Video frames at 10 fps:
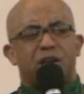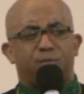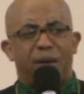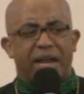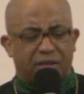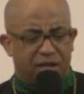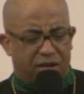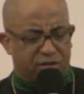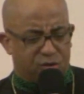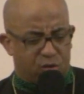unpack the
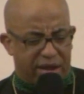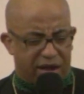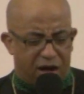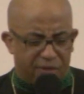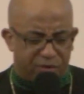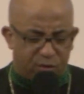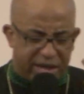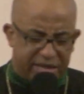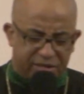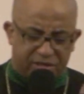on the way on the
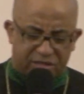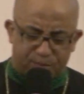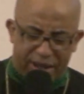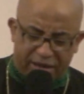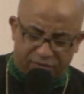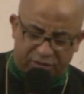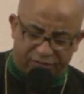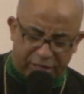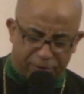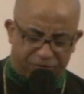way in this man of
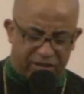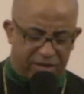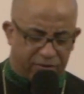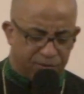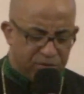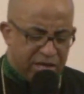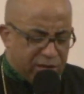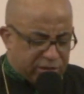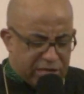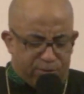developed faith.
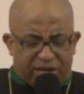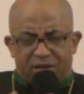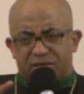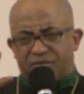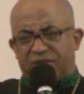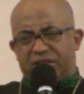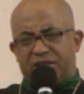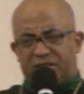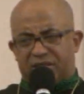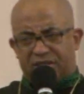See, because of the
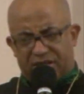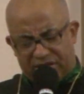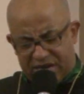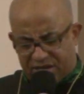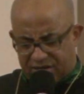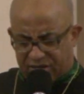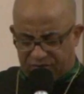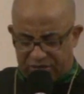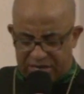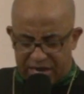distance and lateness
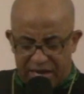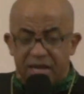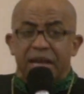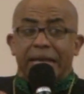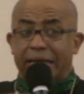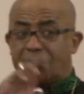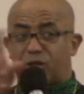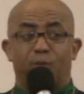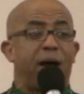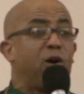the day, it
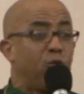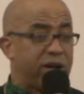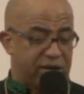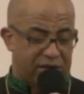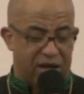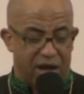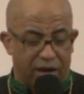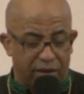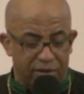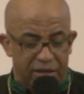is about one
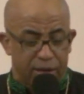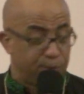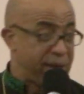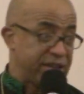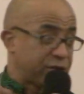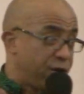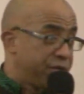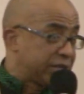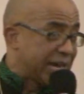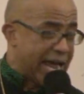o'clock based on
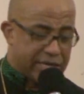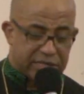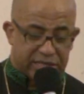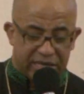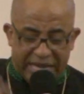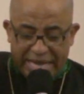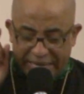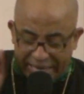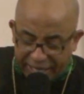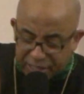the text.
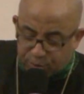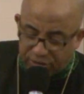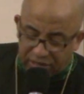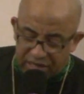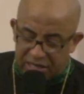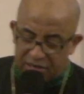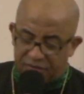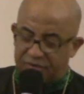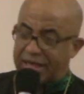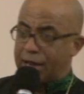It is
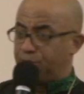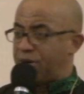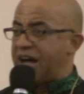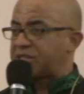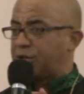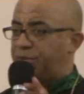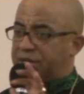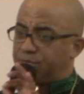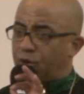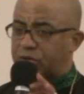believed that
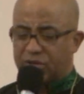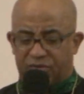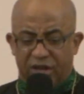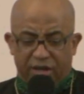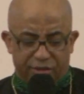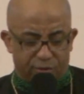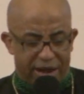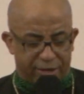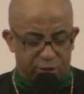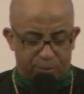possibly most of the
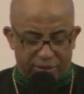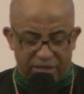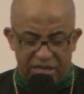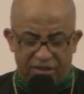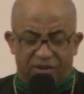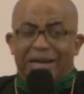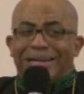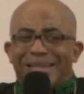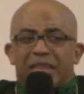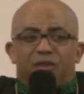writers believe
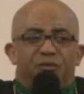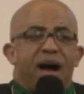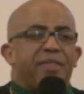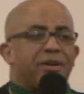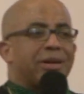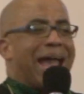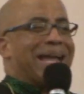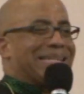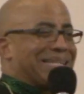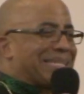that the father
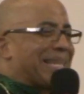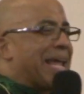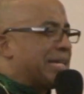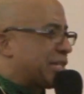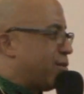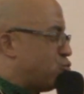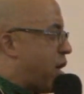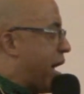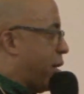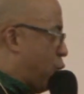had to stay
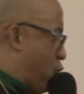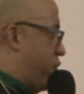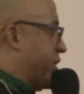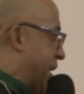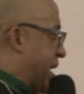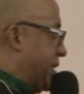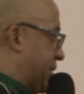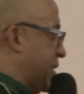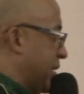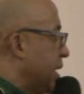somewhere
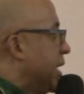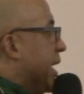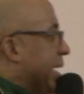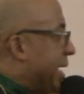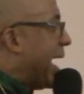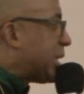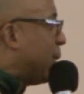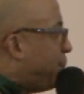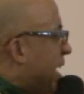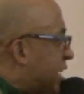overnight. He had to be